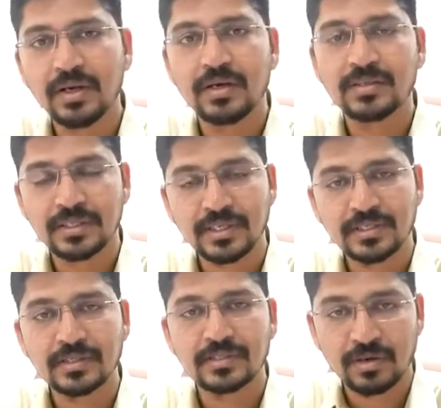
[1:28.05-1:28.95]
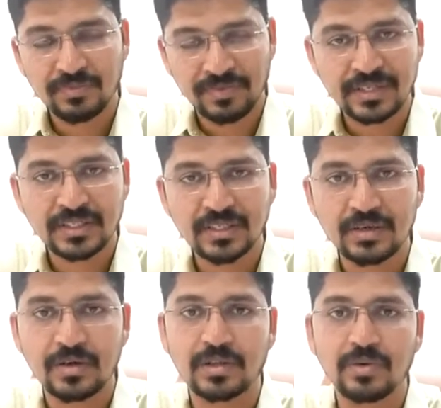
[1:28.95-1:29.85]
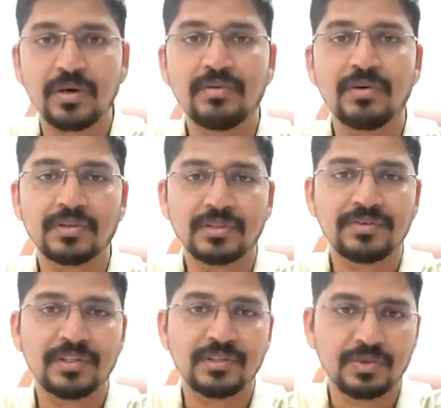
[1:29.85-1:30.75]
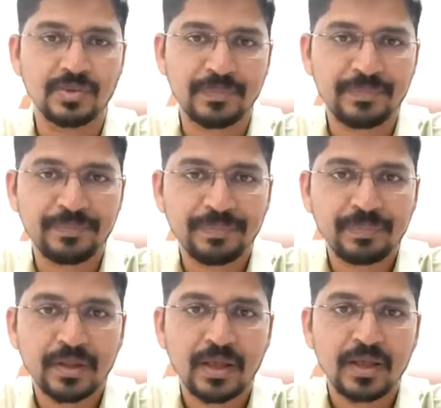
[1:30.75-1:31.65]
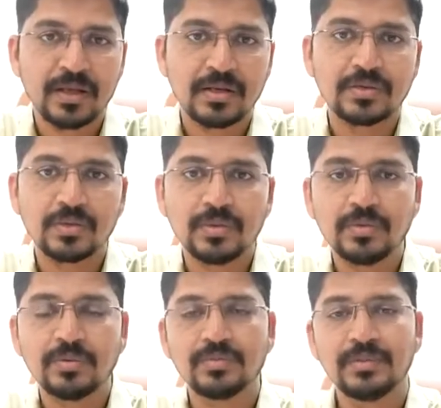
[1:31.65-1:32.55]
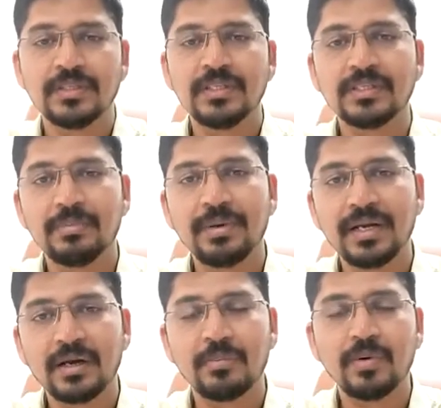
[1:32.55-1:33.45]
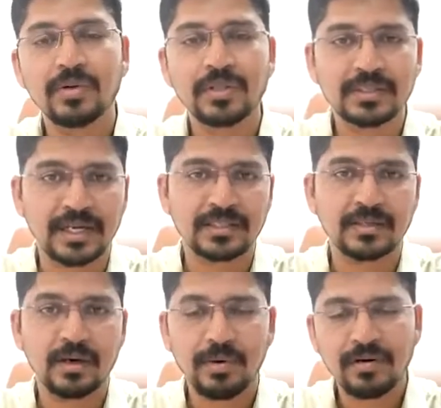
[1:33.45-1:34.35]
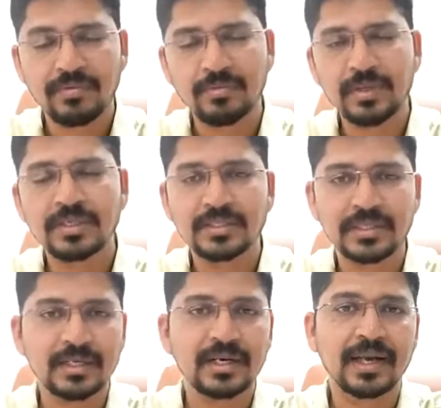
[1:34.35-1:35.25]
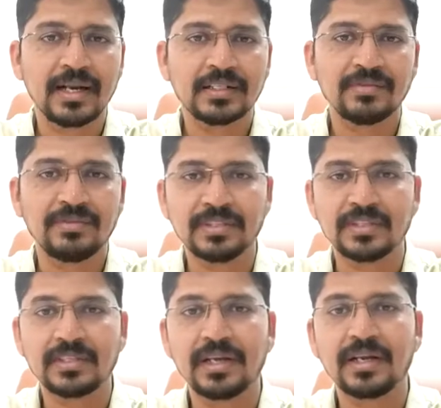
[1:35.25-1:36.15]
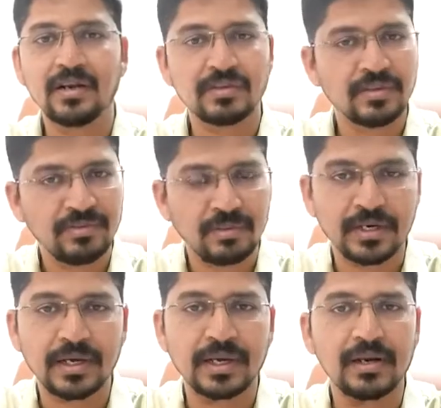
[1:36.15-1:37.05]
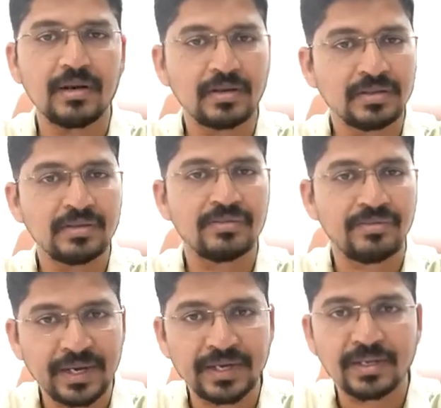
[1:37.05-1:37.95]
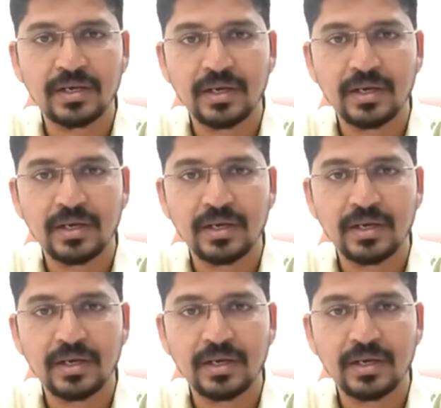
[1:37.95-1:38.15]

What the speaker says: a seizures or fits, or they could have loss of sensorium. So this is depending upon the sites. Apart from that, the general cancer features like loss of appetite, loss of weight